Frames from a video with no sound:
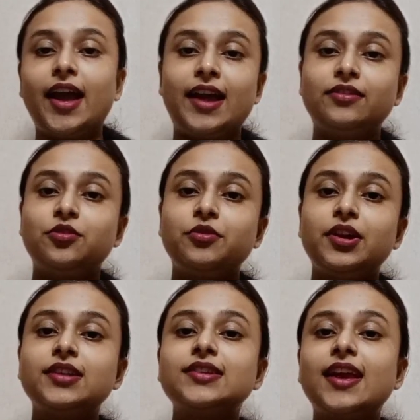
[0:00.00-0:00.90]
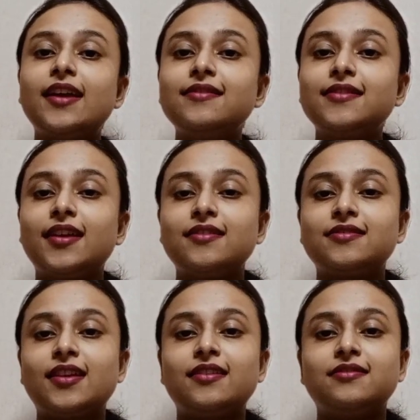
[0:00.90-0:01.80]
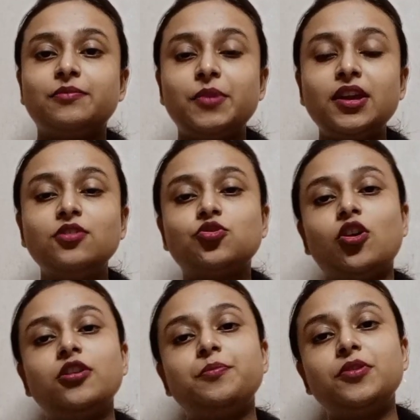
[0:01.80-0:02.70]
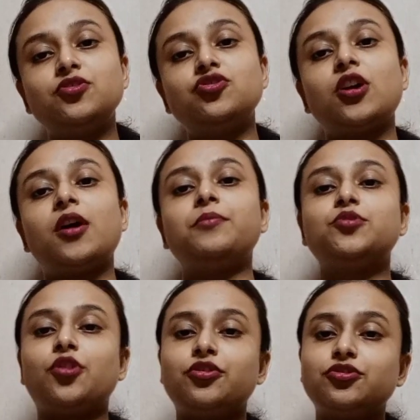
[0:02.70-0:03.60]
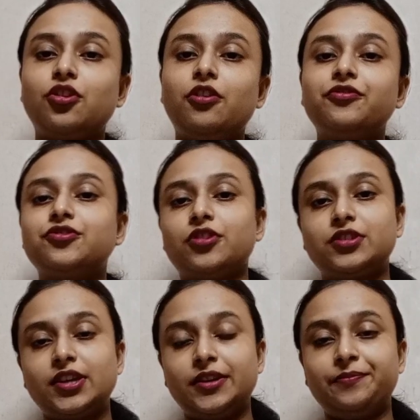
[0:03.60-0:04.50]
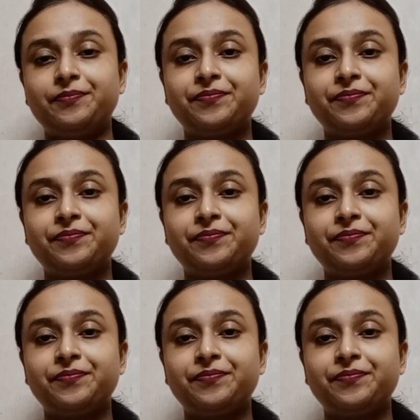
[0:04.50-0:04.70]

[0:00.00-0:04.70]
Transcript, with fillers: at the rate sssb.punjab.gov.in.